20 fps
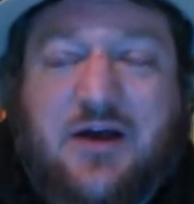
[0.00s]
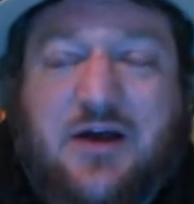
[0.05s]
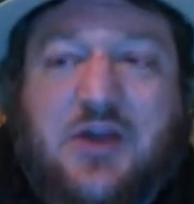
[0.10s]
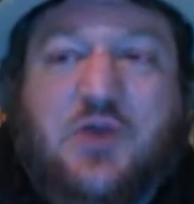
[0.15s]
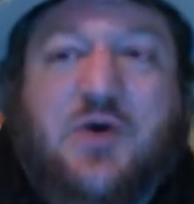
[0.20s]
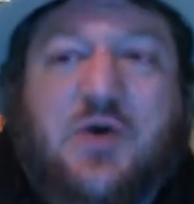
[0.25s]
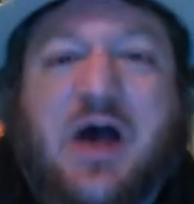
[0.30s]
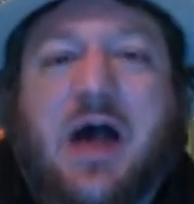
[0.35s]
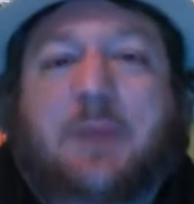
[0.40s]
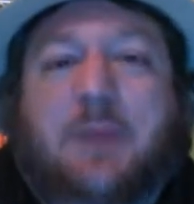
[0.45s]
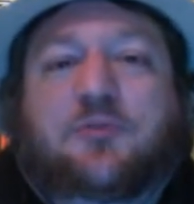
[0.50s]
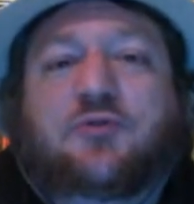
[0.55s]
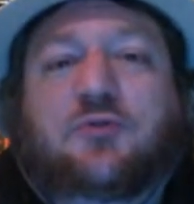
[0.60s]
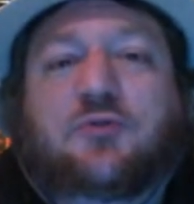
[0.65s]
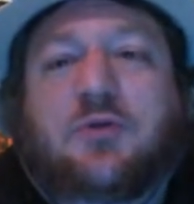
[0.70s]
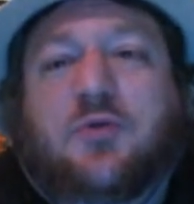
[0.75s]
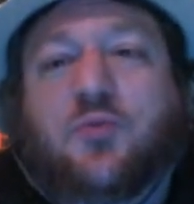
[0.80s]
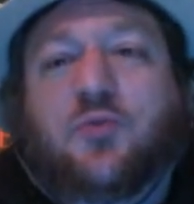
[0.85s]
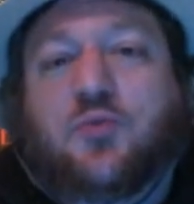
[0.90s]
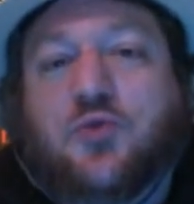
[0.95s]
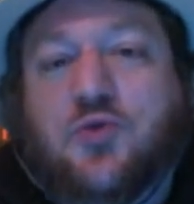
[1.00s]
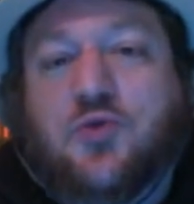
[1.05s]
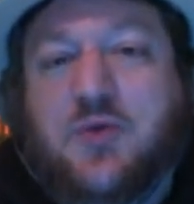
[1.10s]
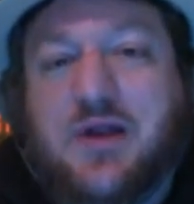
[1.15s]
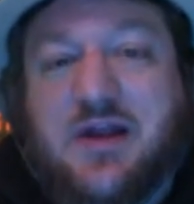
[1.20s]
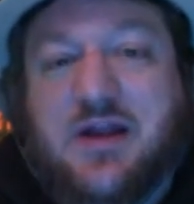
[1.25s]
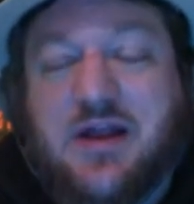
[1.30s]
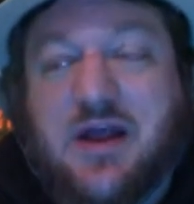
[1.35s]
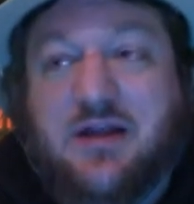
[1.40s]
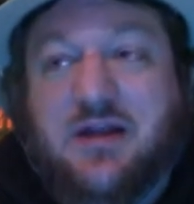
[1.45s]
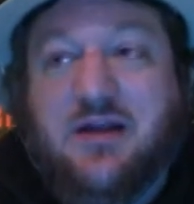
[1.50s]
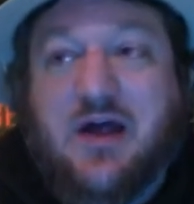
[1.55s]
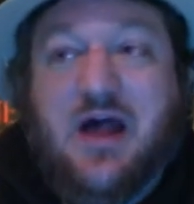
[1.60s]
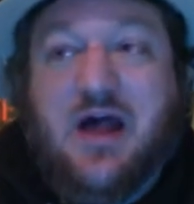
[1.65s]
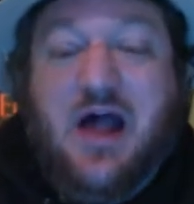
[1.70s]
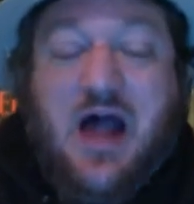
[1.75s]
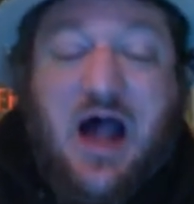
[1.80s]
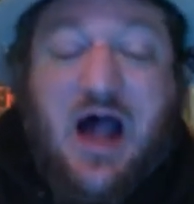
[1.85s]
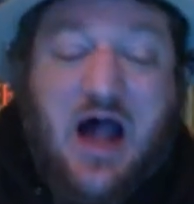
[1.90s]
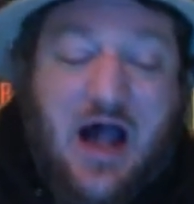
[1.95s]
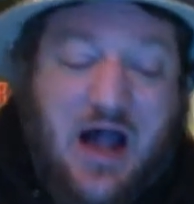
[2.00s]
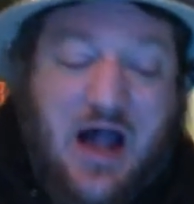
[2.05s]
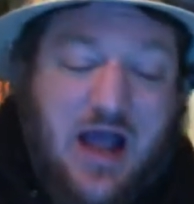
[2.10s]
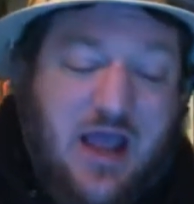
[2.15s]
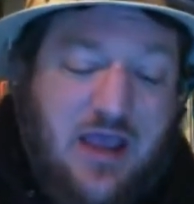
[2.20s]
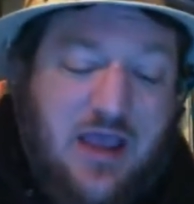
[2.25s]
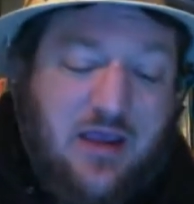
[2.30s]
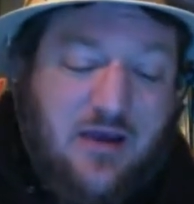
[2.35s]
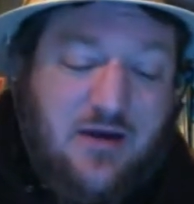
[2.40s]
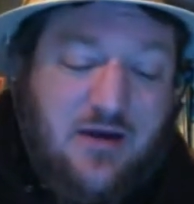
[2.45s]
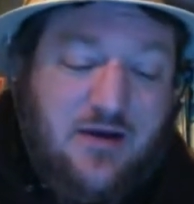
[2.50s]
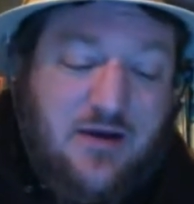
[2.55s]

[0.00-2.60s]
You absolutely ruined it. I.